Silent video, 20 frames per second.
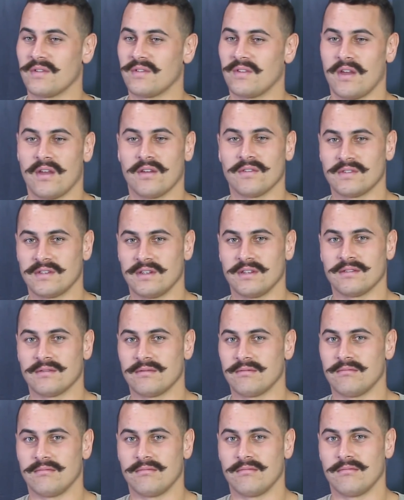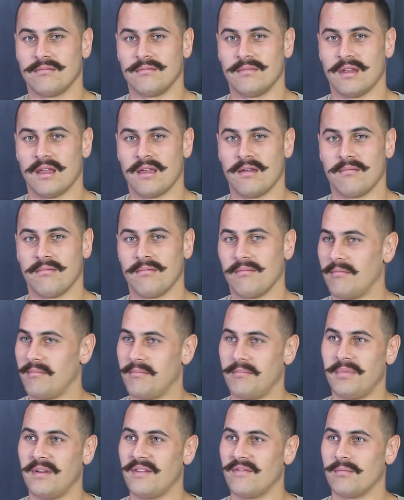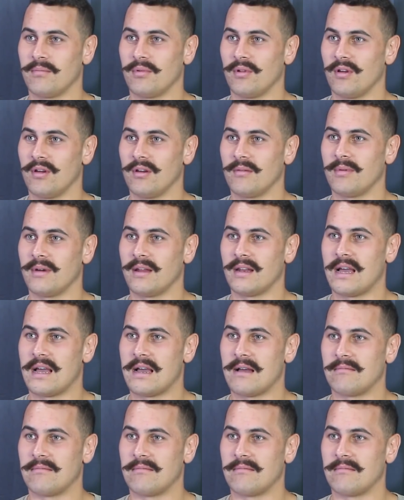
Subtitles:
So it was just a bit of a blur, but